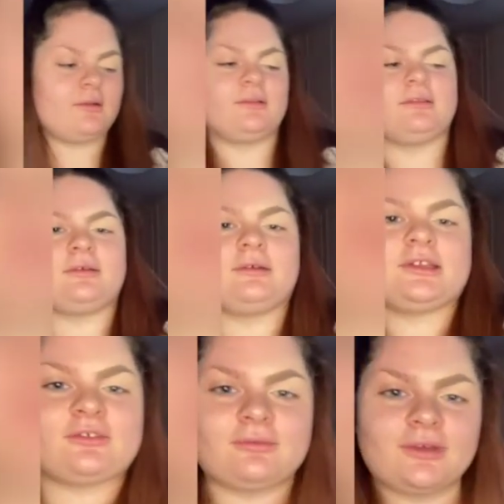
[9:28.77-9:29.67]
It
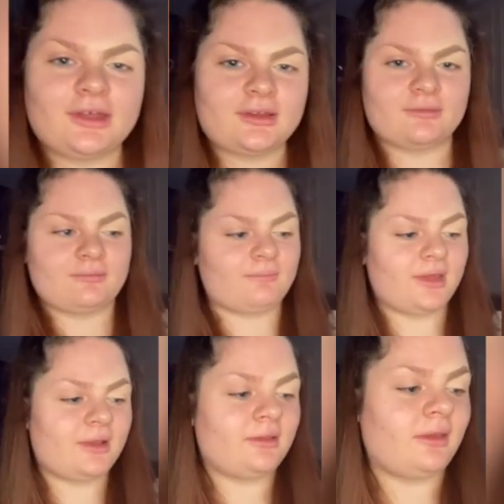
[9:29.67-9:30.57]
chiseled me
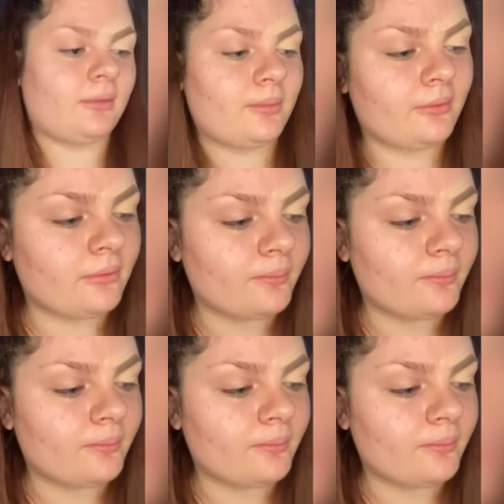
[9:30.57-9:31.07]
into it, but